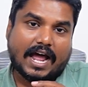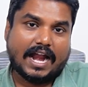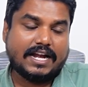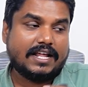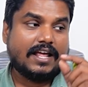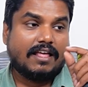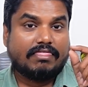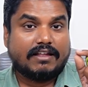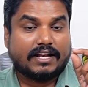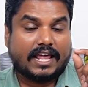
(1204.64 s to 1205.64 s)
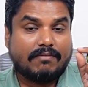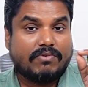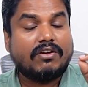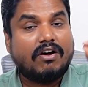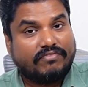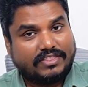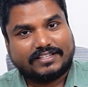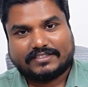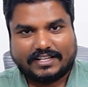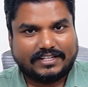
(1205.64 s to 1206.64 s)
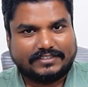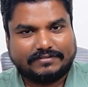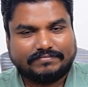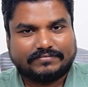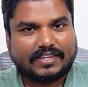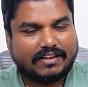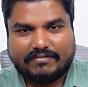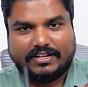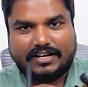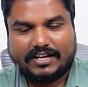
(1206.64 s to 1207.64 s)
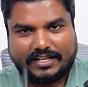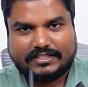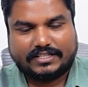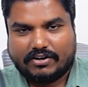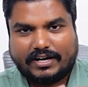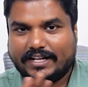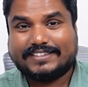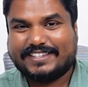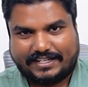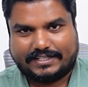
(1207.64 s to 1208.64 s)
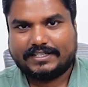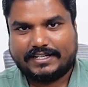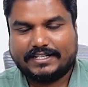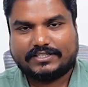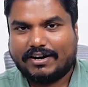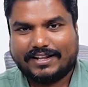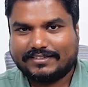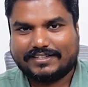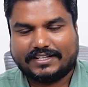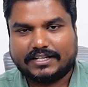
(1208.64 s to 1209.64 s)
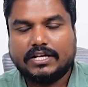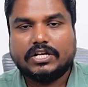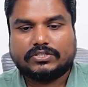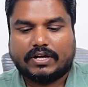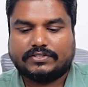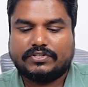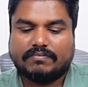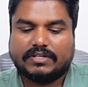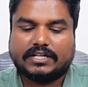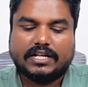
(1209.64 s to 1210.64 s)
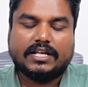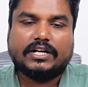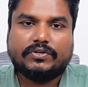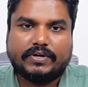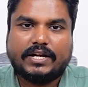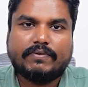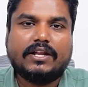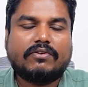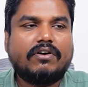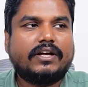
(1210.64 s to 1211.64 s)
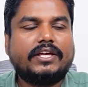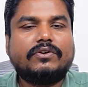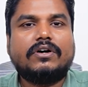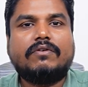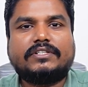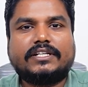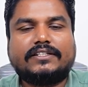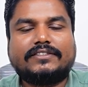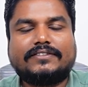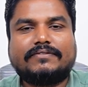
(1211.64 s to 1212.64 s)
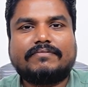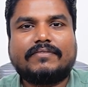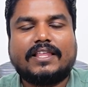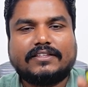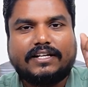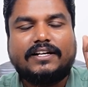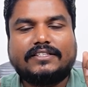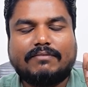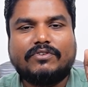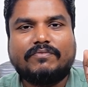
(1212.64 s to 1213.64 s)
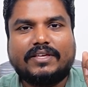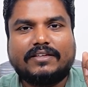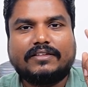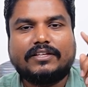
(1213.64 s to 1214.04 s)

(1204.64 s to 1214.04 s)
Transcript: and the timing of the sun is not in sync. It's not in sync. So assume that today 12 o'clock I go outside. Sun is above me.